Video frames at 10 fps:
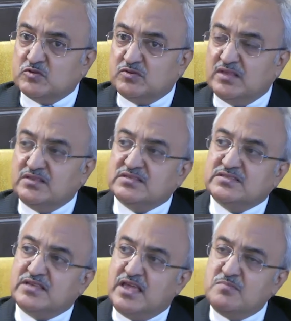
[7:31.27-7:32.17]
so mm. that the
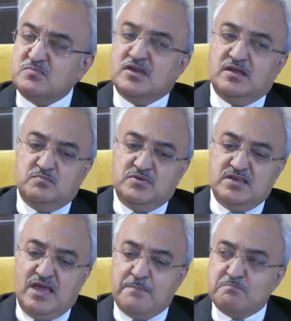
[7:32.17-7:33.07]
same can
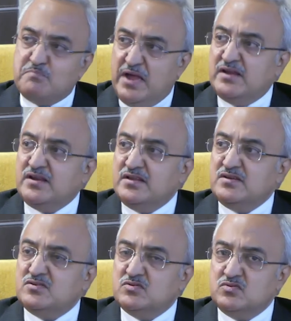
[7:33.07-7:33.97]
be embedded
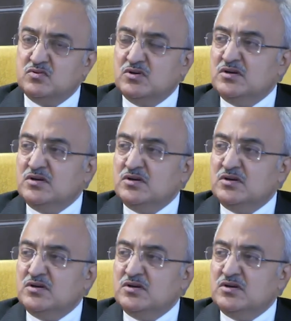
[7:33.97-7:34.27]
into